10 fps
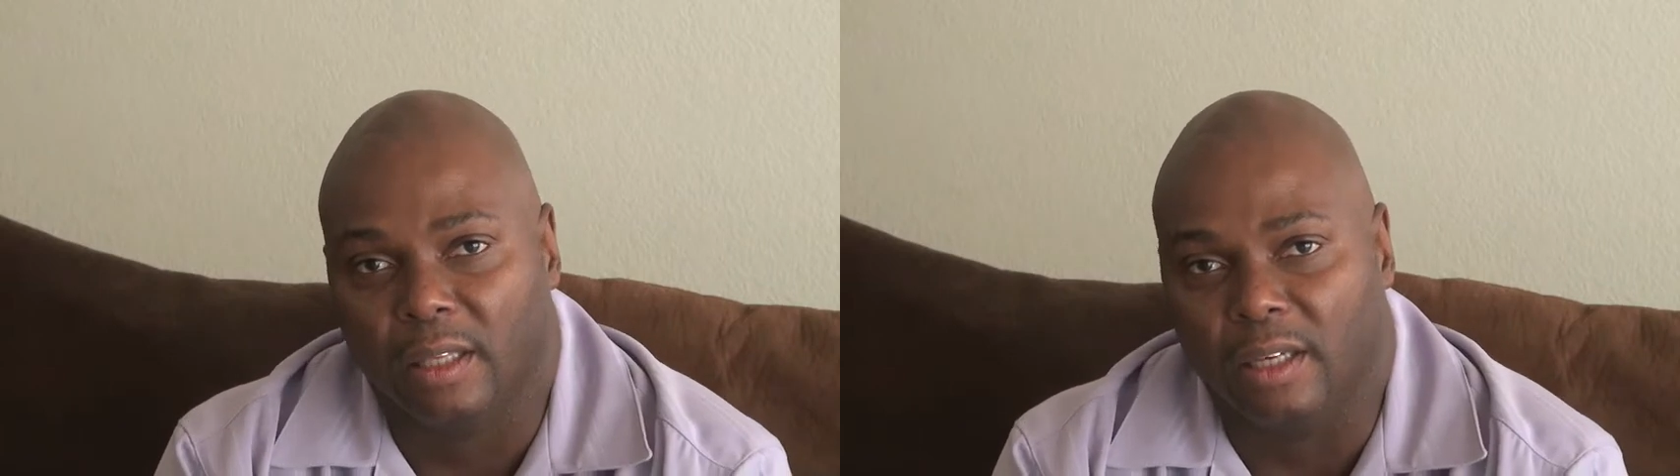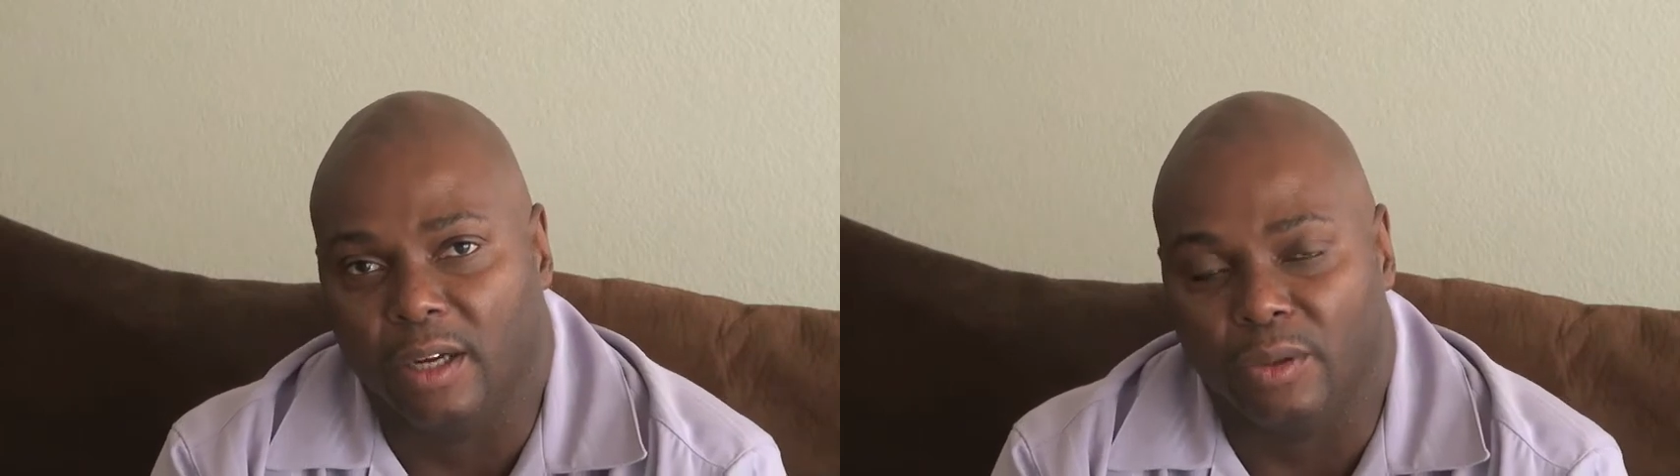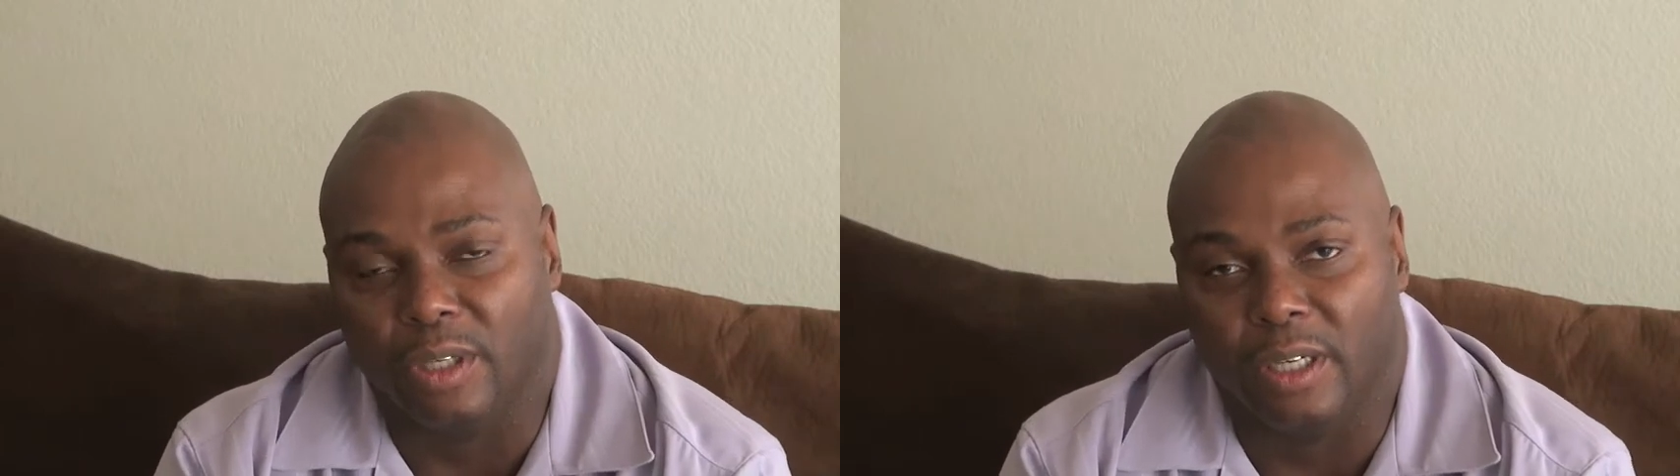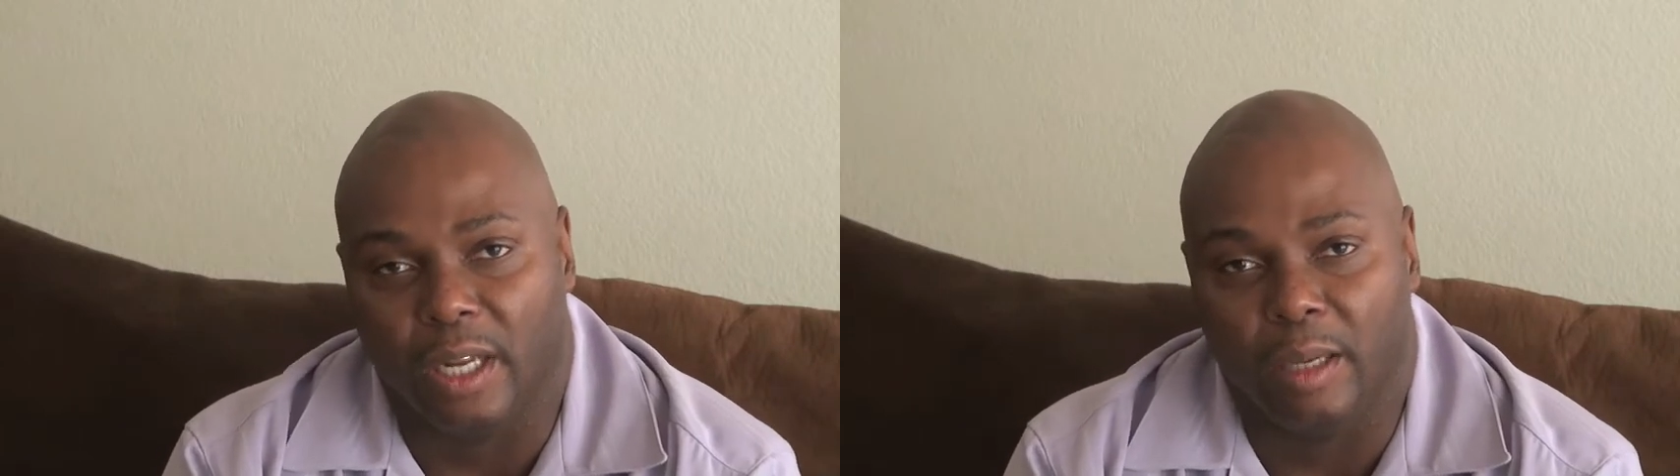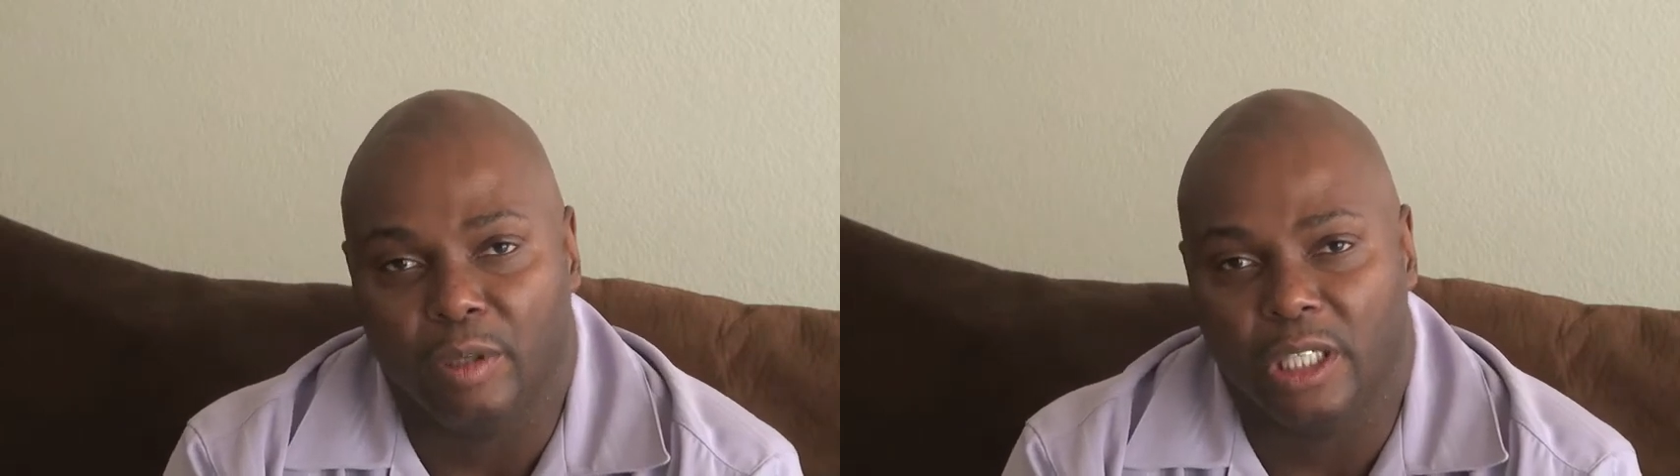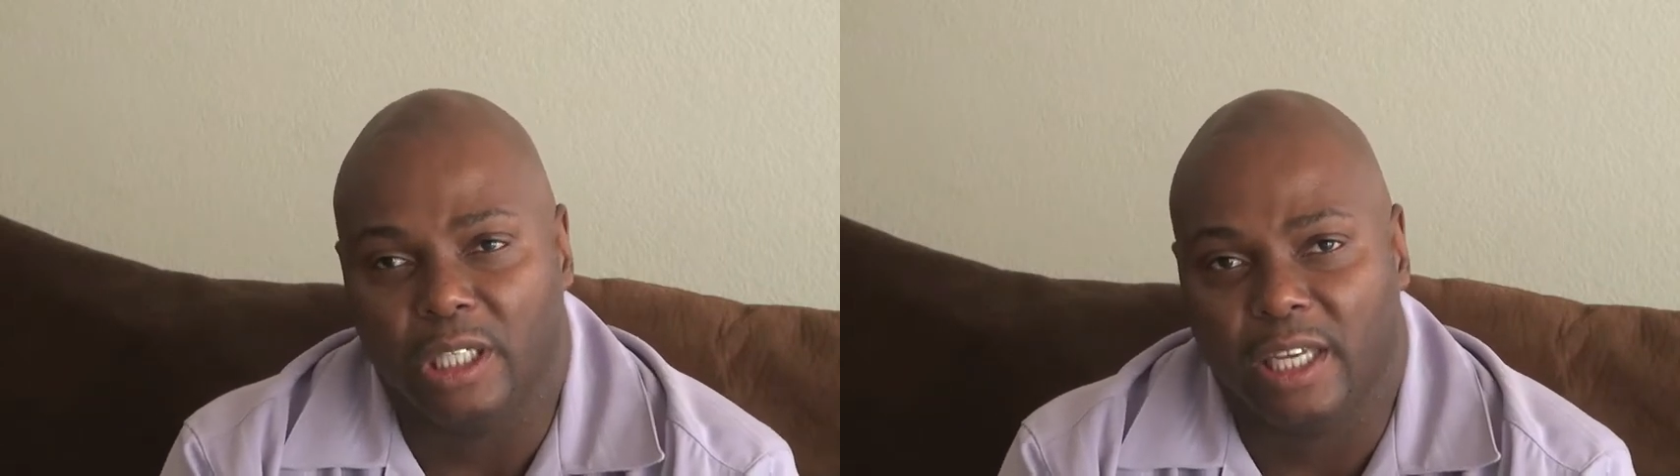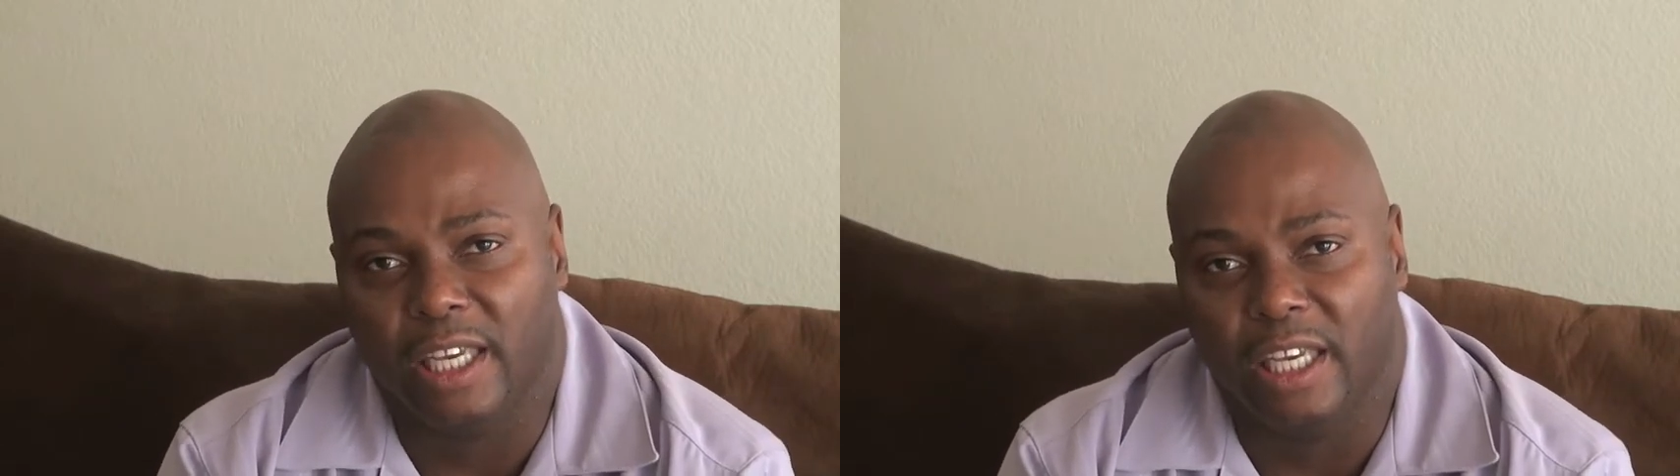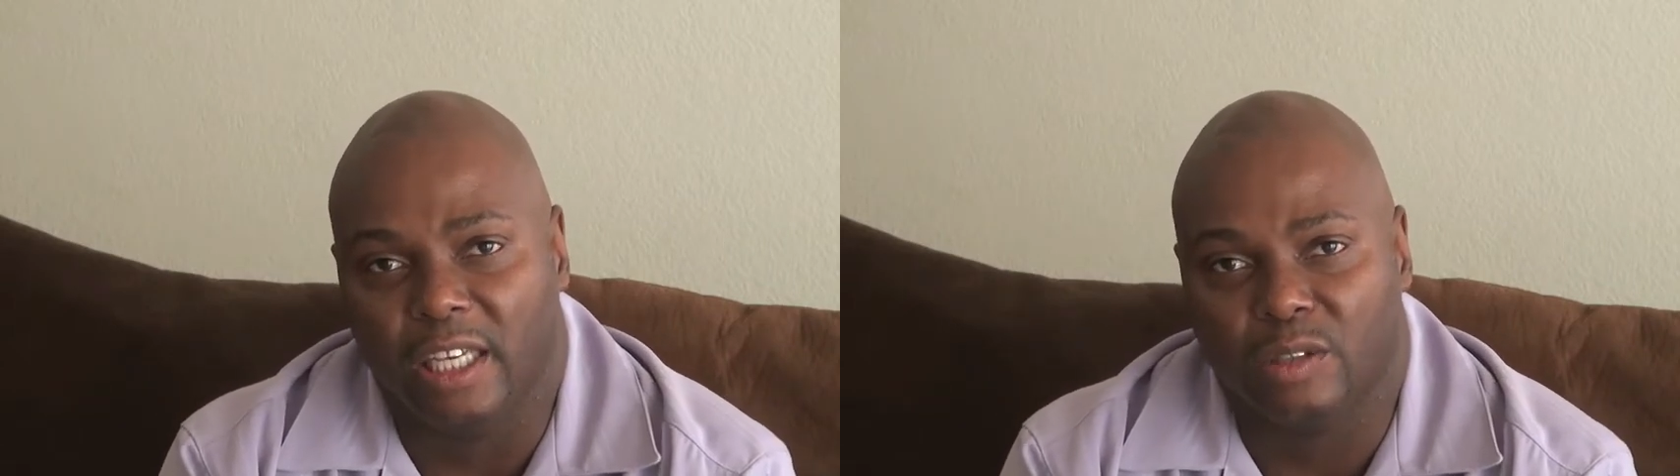You know, the neighborhood
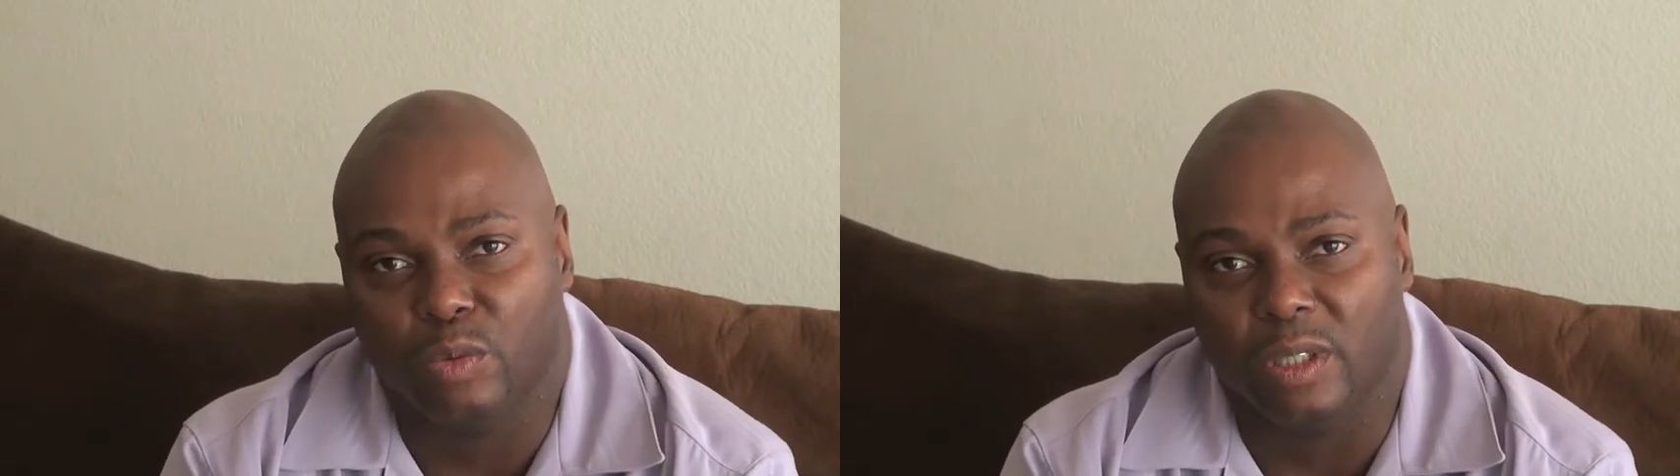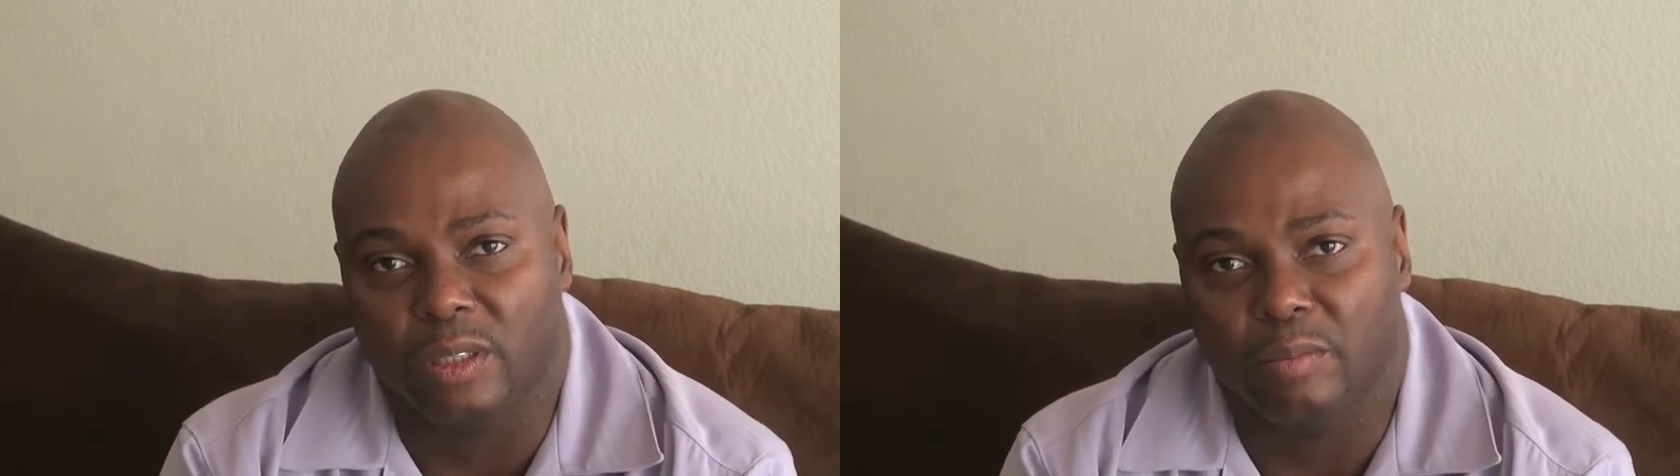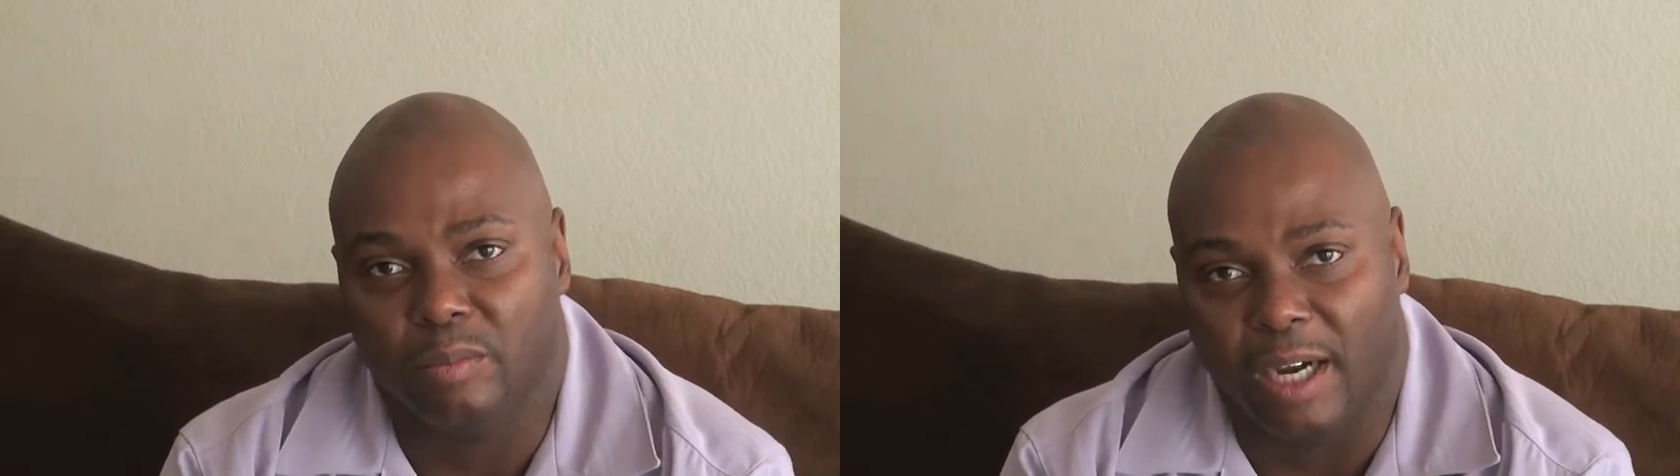kids would,